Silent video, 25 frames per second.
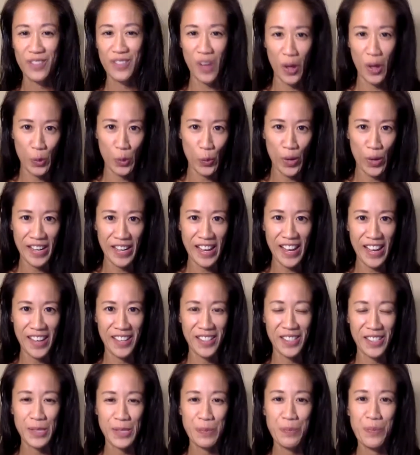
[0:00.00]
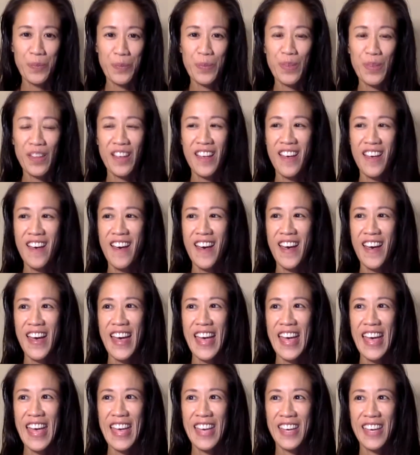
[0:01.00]
on the one hand,
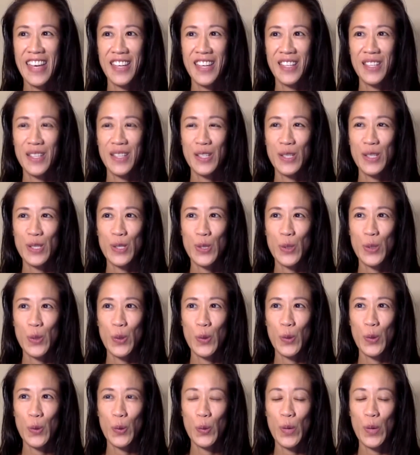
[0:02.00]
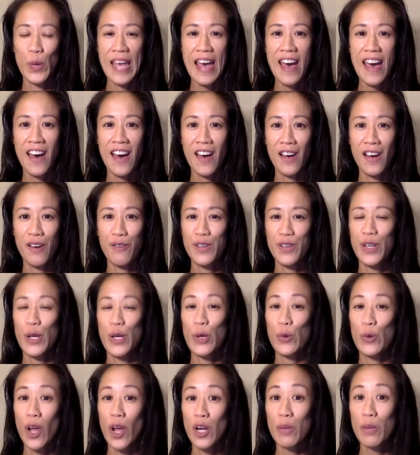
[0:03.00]
and we have an
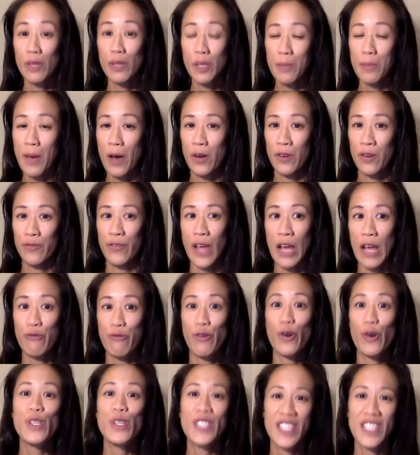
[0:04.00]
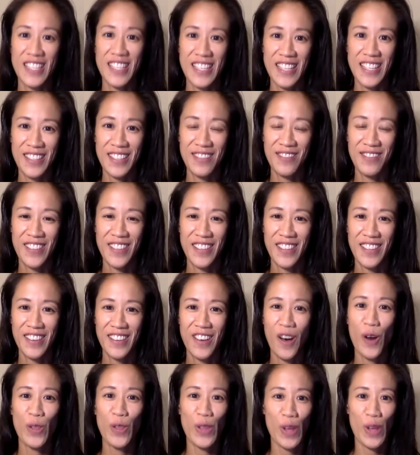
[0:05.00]
incredible amount of adversity
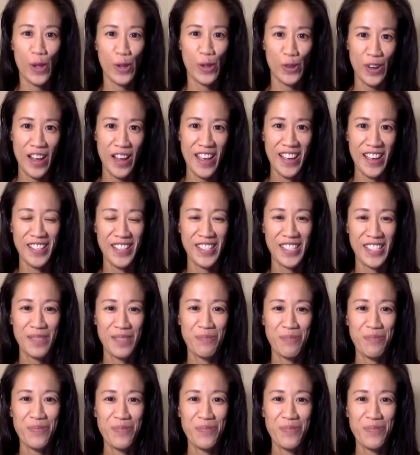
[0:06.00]
on the other hand.